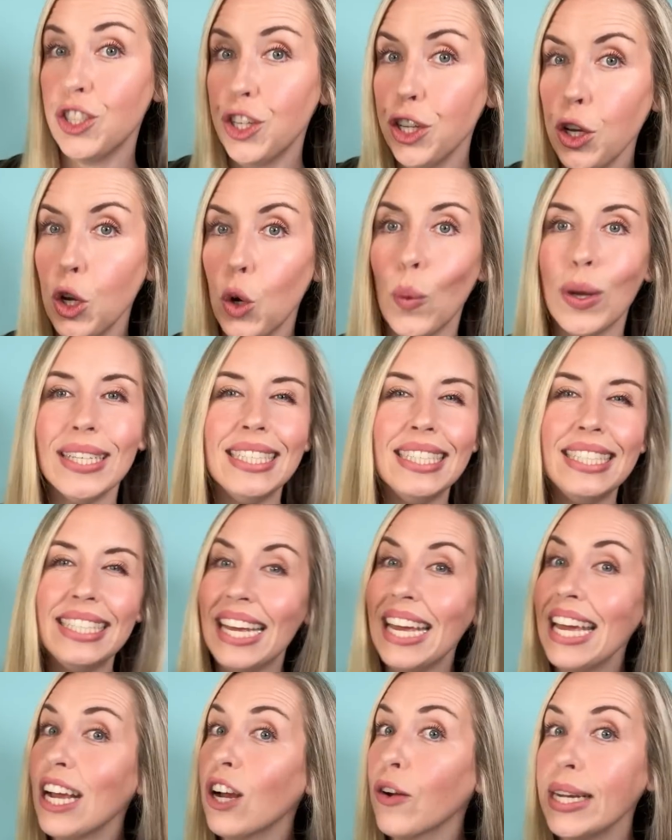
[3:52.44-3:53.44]
Two,
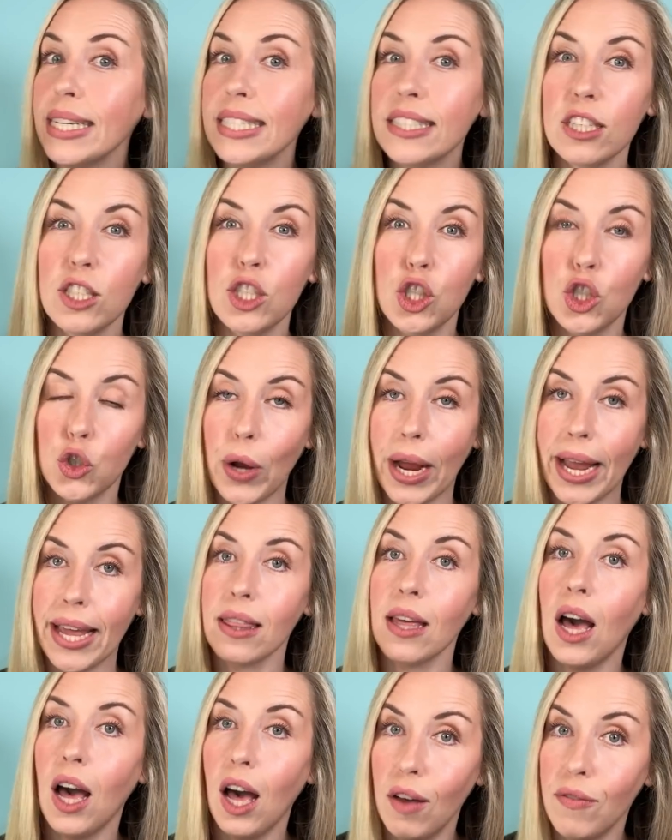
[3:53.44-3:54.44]
decrease the
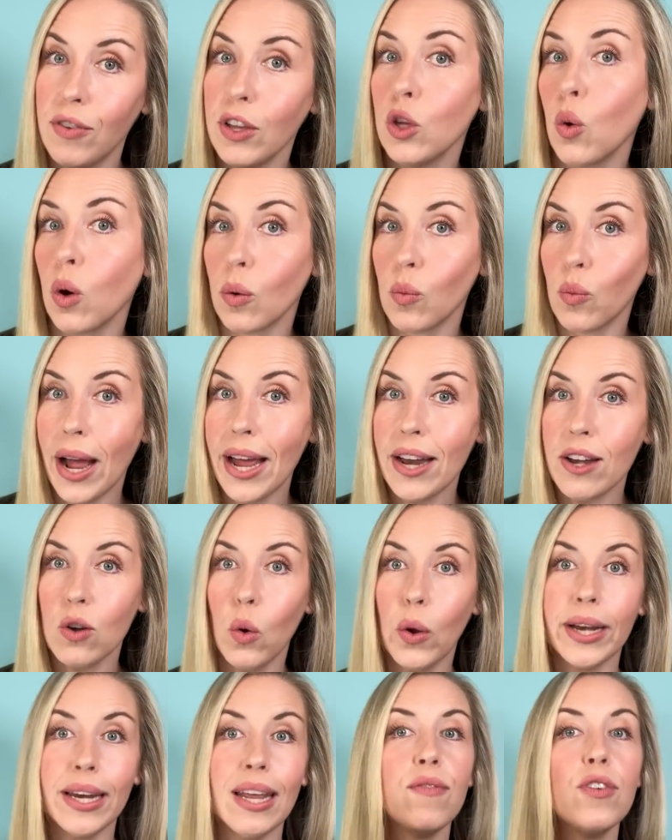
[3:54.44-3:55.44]
strength of your retinoid.